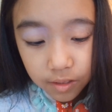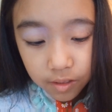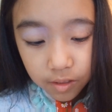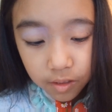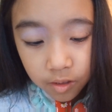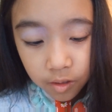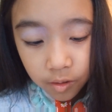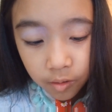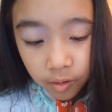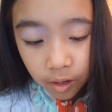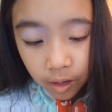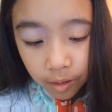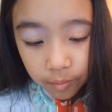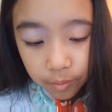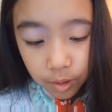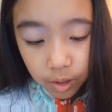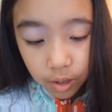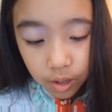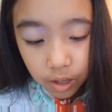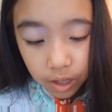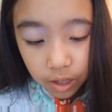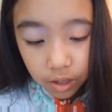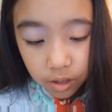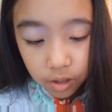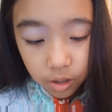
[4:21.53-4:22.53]
So I have to
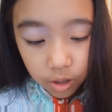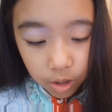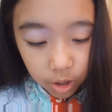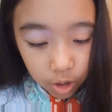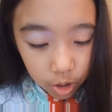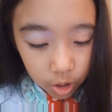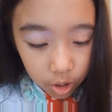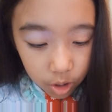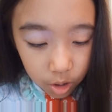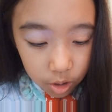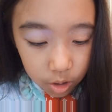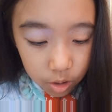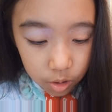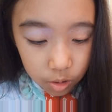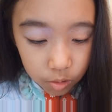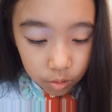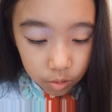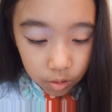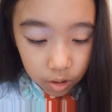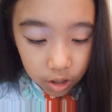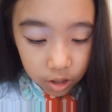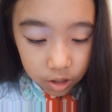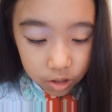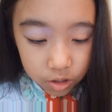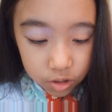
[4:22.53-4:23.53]
like. Do
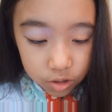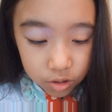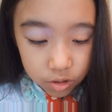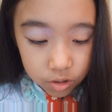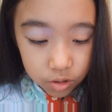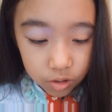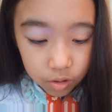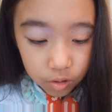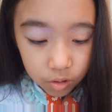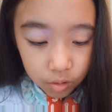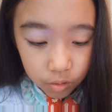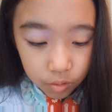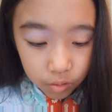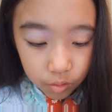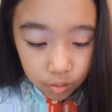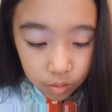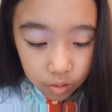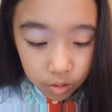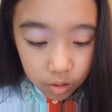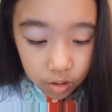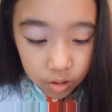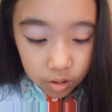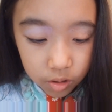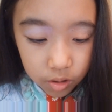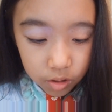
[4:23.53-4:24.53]
like so
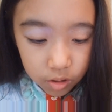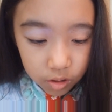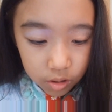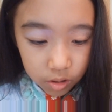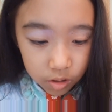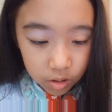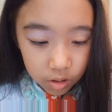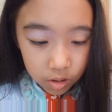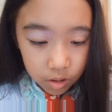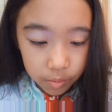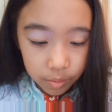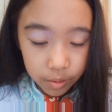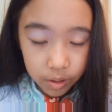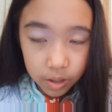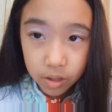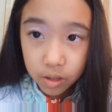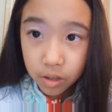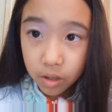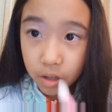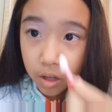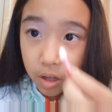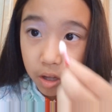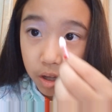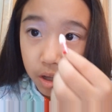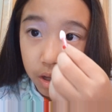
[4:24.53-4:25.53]
a little bit,
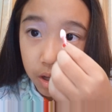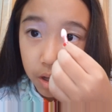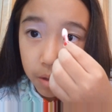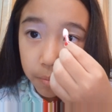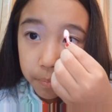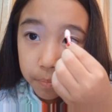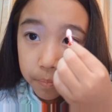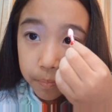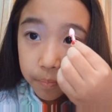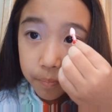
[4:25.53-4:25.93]
yep.